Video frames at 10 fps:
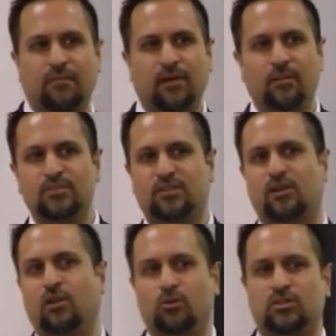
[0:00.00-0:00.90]
comes
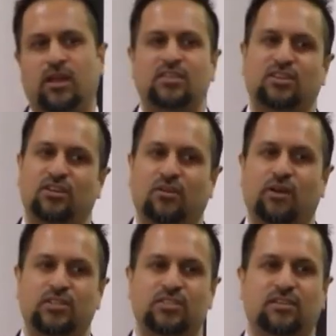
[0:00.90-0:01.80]
close to answering your
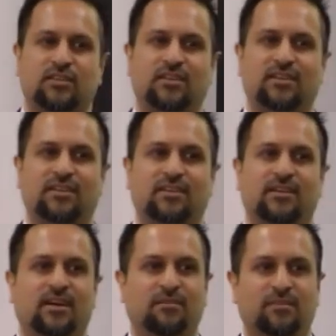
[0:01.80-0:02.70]
question,
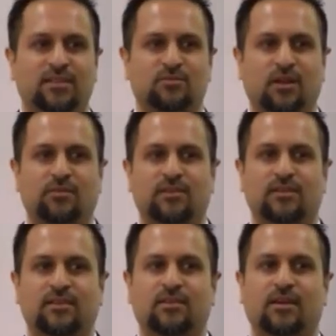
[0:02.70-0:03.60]
that's right.
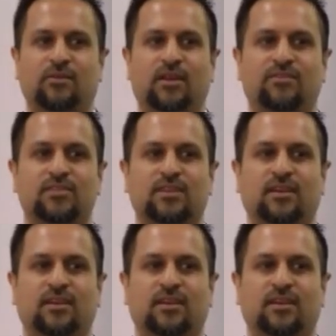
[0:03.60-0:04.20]
So.